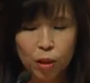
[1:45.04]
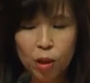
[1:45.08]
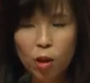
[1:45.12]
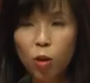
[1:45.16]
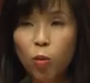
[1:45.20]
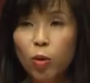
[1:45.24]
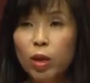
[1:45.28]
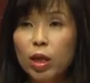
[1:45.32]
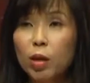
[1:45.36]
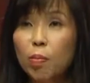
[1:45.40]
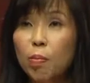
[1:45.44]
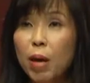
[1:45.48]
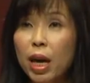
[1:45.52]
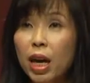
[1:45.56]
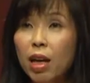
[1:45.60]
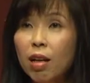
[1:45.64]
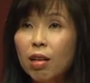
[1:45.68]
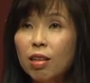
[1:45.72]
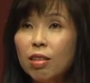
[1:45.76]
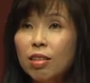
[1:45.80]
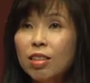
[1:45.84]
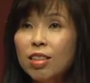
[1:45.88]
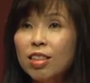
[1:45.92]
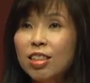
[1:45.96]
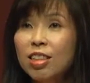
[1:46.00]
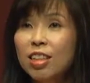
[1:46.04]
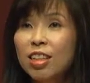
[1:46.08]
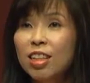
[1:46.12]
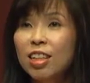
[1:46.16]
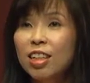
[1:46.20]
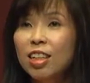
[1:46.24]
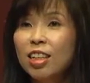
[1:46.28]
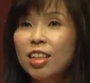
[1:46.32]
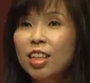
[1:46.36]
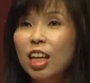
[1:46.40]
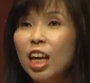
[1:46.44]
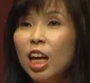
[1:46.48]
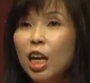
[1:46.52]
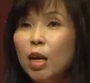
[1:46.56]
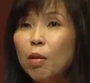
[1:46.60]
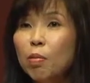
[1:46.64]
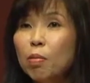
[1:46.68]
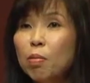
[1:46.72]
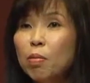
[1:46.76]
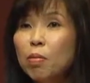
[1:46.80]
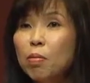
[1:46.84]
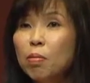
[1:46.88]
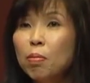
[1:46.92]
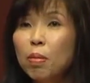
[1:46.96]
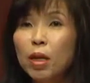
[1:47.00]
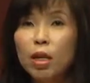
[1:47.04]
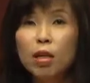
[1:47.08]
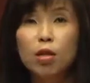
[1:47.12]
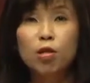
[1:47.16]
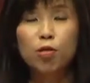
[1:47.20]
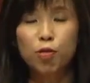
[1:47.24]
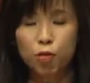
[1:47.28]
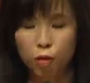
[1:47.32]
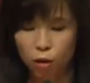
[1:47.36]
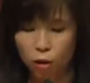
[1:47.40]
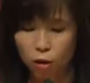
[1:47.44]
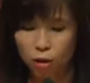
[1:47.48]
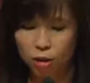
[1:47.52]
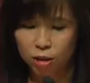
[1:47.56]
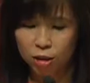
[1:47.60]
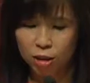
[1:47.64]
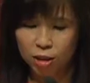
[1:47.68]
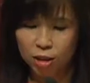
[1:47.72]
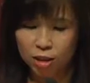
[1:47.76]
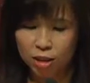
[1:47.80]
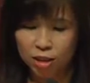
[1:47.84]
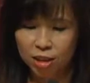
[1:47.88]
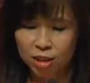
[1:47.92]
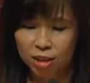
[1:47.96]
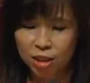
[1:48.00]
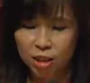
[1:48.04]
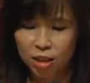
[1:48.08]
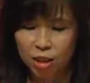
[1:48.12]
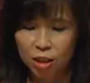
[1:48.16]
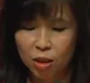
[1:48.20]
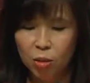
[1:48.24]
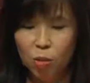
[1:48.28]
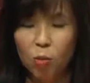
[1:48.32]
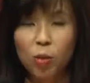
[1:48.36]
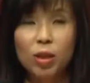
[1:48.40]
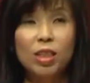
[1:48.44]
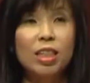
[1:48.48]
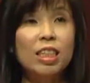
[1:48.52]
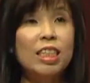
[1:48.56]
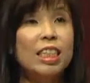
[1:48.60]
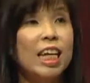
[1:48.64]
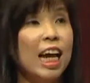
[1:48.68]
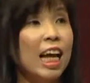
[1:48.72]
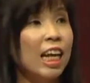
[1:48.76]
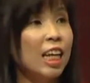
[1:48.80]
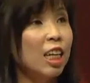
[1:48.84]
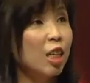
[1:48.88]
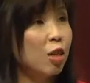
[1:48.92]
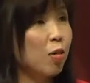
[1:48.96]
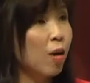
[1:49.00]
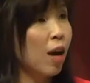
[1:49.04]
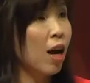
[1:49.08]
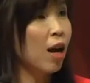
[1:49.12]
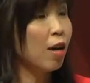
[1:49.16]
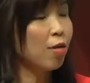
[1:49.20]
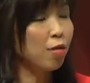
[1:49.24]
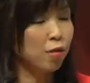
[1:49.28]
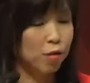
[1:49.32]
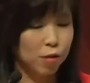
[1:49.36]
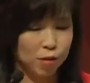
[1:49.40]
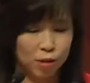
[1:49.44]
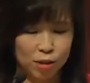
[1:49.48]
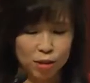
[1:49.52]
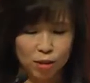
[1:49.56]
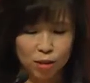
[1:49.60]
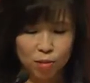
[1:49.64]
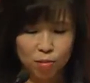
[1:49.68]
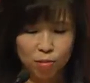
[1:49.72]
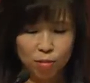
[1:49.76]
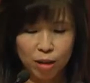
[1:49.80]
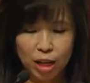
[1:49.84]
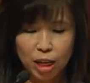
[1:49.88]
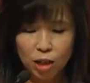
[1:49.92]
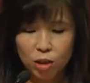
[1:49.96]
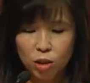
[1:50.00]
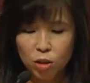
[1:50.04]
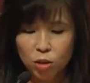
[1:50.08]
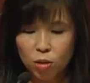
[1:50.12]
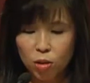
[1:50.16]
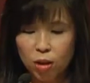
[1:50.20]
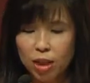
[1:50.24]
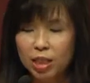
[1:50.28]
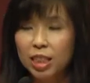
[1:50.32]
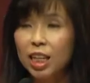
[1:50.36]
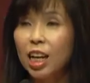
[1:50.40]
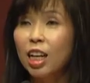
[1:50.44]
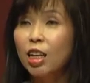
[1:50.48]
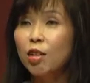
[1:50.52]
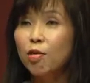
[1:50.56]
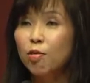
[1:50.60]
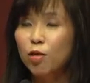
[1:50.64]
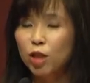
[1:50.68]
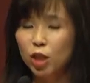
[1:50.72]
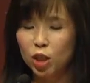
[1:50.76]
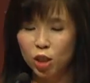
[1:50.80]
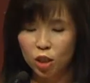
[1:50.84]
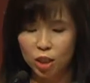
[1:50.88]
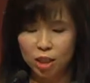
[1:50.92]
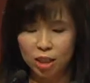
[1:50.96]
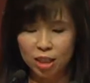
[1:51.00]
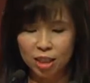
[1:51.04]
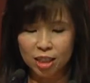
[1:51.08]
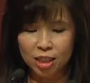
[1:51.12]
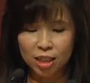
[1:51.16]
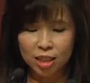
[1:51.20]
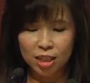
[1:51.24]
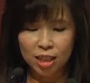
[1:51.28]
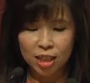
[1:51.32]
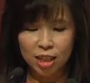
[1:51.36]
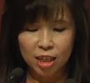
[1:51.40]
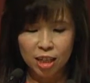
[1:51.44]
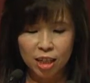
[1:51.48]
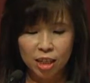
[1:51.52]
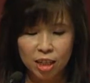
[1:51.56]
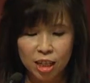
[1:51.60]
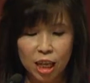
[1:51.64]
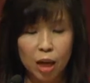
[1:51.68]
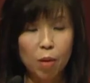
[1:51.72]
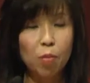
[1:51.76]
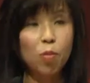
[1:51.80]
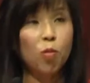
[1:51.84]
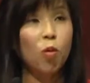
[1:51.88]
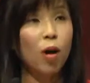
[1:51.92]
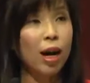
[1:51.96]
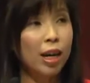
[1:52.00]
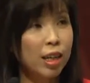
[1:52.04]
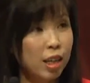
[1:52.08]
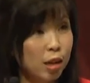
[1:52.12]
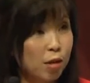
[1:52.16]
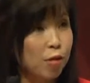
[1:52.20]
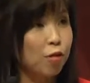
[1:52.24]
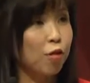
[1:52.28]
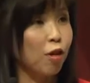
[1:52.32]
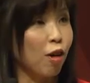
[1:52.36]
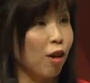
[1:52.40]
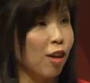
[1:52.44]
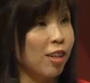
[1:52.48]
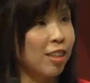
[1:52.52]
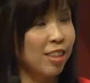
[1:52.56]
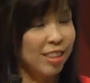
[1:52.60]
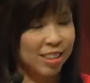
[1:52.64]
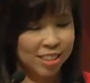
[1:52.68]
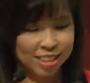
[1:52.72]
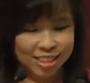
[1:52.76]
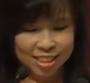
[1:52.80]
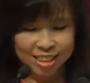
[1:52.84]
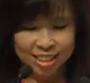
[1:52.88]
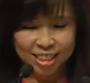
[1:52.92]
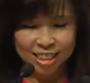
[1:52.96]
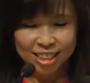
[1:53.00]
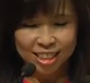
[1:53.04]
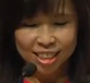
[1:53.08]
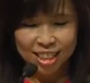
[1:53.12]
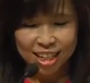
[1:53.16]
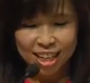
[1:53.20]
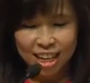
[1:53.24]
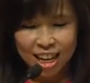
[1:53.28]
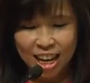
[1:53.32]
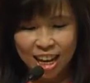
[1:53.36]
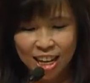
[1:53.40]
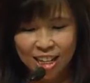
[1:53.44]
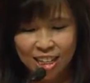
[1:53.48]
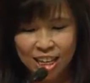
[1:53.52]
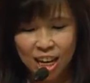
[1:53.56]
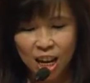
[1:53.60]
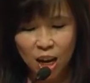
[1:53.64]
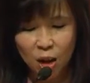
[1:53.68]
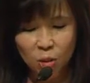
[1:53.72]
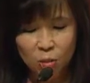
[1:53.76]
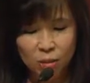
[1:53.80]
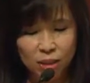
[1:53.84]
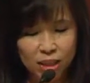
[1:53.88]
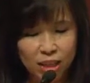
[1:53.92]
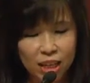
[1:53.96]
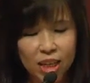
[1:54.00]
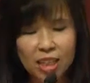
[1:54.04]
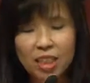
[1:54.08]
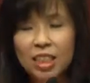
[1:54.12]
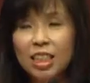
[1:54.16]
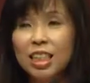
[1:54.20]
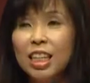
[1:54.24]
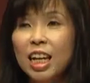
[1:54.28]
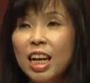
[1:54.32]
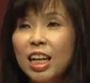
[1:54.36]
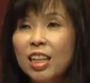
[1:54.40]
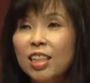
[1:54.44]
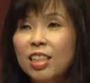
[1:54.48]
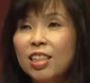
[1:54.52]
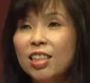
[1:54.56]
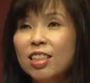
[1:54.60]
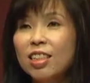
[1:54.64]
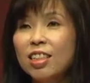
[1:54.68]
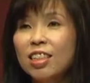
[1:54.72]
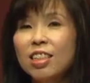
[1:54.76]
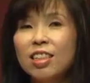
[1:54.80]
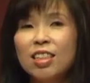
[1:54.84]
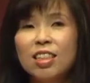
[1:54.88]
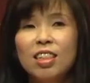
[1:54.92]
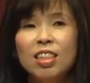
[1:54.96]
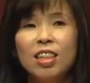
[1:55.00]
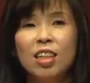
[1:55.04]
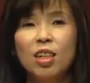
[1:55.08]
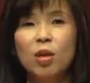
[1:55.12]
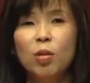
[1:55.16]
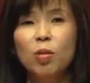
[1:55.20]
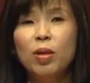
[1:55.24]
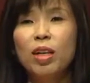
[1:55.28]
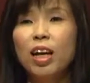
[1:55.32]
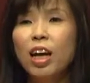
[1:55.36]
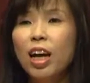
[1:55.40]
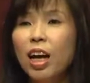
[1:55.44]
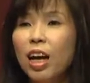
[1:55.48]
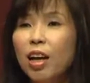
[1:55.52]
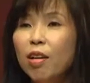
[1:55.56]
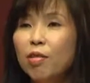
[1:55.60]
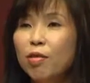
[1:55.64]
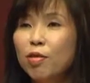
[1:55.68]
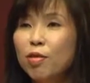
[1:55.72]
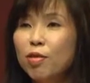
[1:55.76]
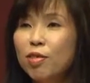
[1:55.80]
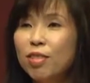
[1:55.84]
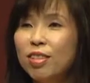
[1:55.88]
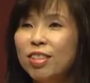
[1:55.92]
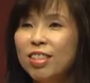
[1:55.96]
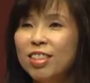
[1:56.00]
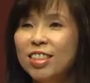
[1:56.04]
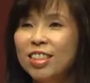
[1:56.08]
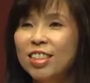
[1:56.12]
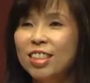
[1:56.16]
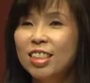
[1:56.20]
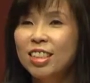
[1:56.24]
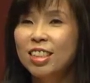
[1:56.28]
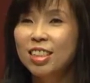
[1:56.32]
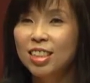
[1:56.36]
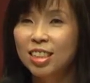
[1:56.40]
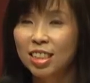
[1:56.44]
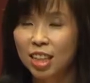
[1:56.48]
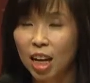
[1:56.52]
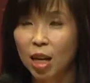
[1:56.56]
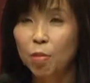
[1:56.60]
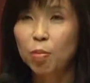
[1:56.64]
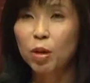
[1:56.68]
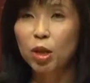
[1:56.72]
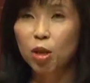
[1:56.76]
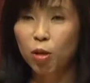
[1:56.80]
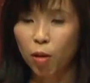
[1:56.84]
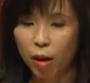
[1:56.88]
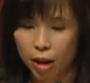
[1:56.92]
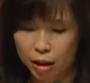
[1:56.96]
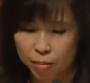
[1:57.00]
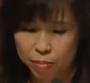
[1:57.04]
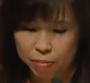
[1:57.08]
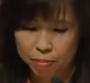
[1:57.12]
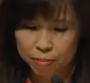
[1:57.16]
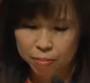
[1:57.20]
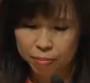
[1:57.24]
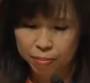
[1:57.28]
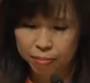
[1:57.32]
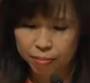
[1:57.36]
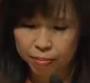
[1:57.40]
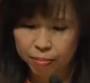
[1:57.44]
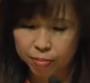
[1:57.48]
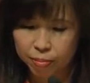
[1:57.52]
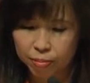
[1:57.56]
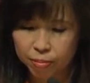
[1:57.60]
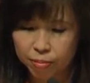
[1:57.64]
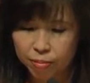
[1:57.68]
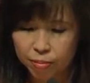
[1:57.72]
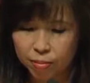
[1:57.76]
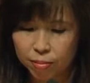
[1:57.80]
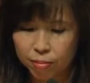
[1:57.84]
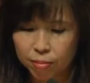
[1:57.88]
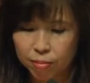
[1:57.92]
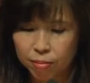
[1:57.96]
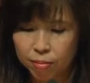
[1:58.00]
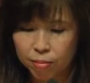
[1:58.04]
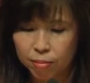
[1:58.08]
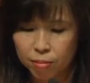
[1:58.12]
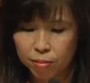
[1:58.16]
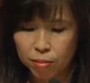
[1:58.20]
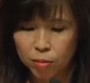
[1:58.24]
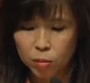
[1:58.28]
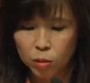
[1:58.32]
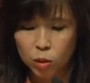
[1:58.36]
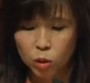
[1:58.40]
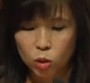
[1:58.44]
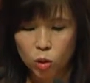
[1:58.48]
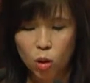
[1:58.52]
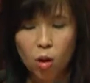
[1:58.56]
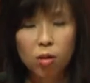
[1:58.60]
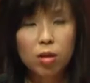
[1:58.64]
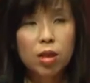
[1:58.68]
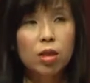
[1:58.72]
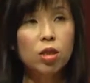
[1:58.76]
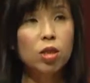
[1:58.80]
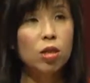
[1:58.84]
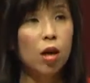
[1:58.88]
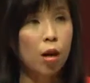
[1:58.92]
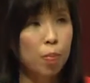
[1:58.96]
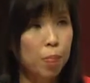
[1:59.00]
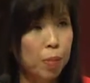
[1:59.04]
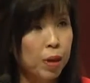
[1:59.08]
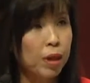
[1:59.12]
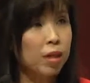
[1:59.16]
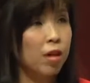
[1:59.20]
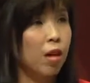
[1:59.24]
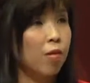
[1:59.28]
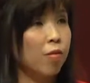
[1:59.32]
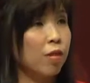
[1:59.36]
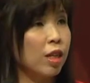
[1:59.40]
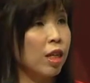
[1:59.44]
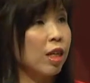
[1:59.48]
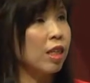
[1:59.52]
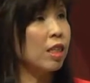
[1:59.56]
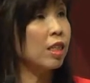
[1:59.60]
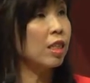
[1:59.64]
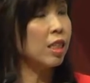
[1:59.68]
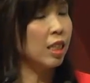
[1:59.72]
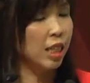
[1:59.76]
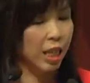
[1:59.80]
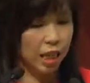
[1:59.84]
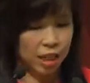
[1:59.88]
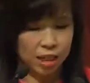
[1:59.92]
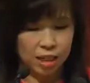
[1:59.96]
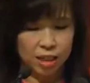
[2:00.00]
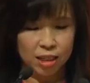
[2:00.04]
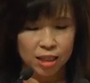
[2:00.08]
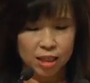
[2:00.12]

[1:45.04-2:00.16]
With mail came mail fraud. With the telegraph, radio, and television came wire fraud. And now with the internet, we have cybercrime. So on the topic of the internet,